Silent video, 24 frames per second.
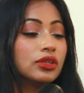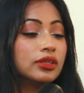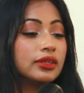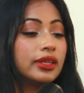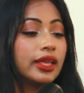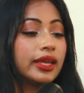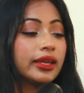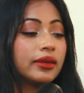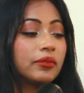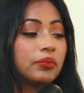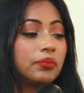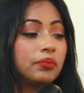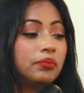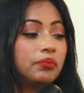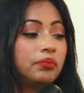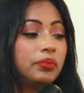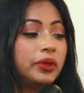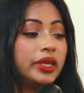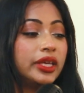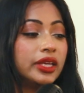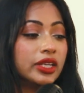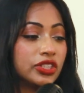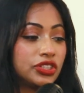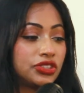like,
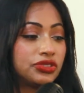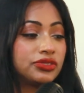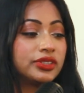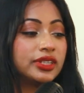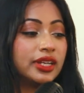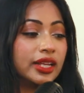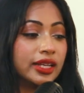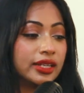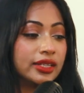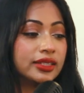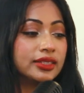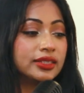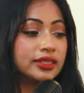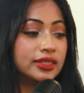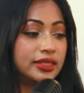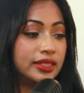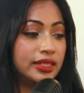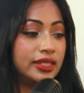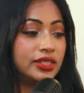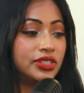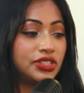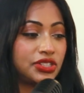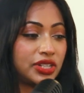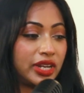being a Sri Lankan
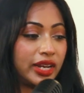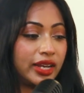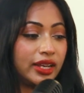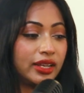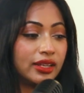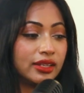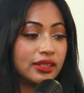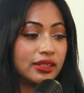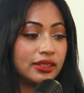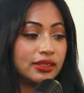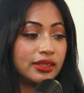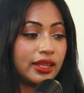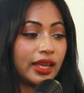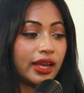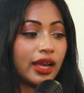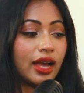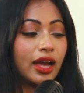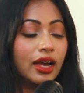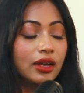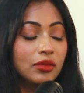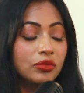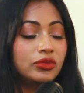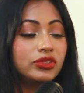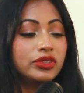DJ, like,
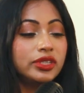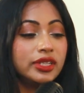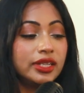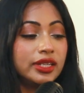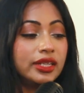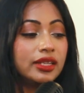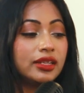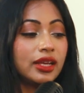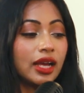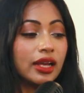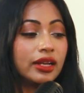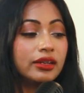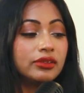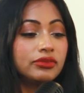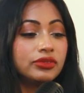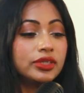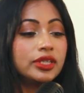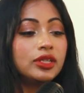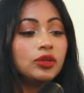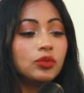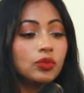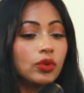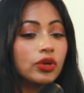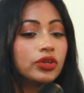I
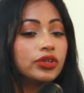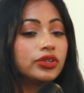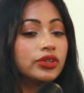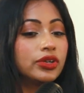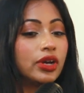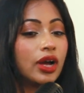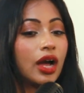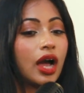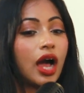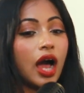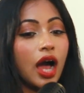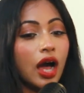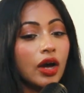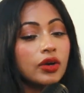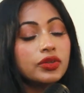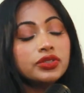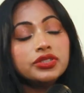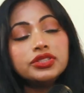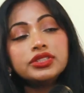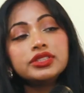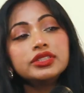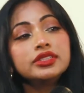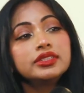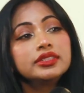really want to know, how
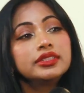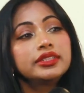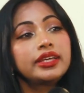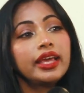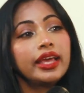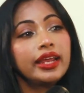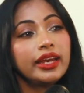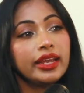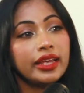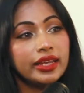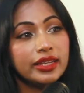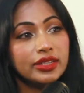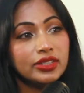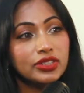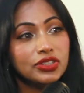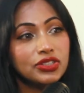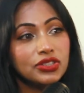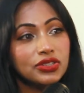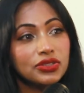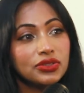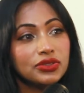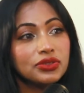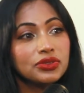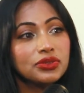did you get
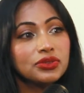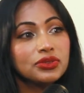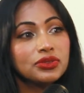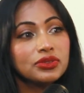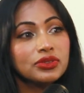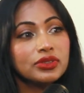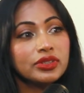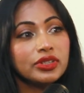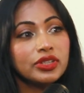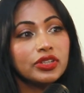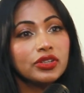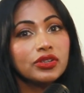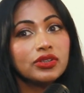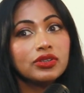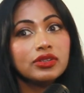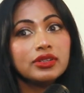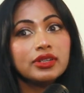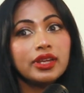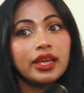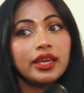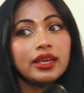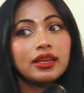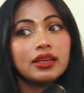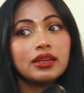into,
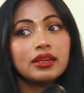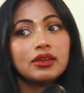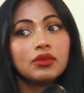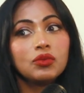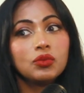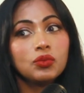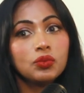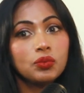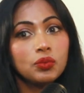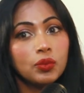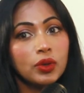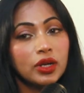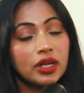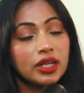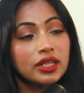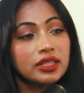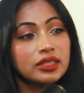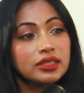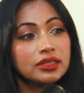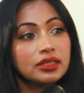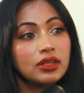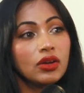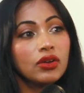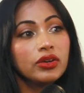like,
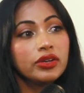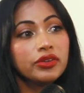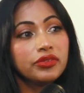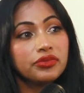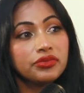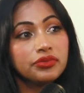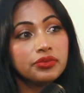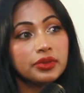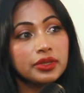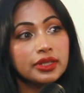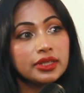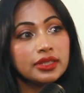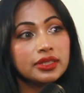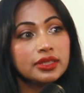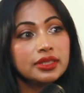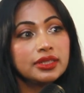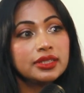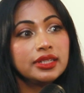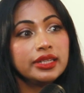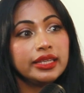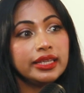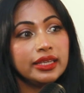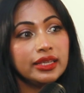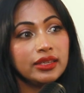on a
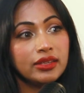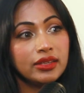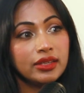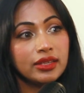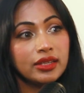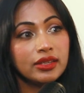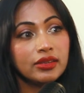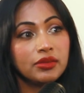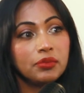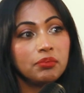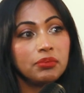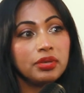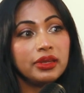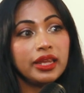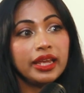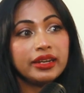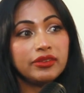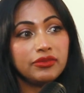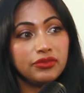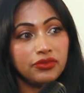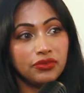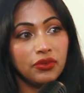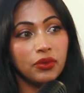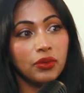worldly
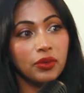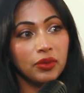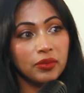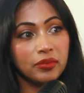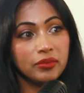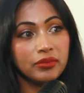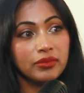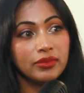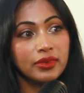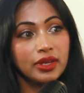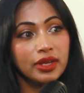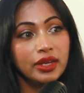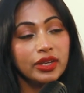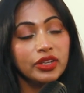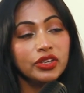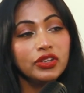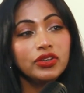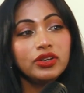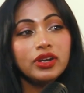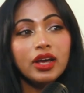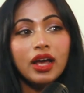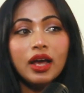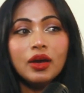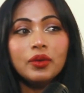platform? You
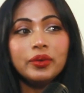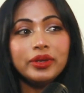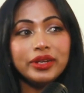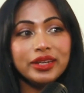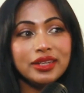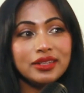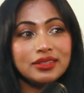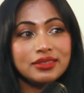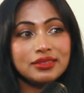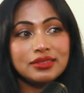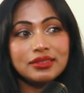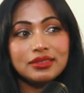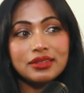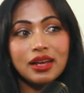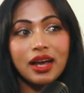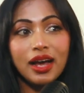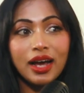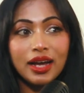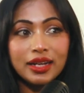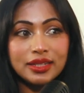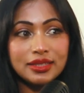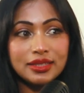know how it is hard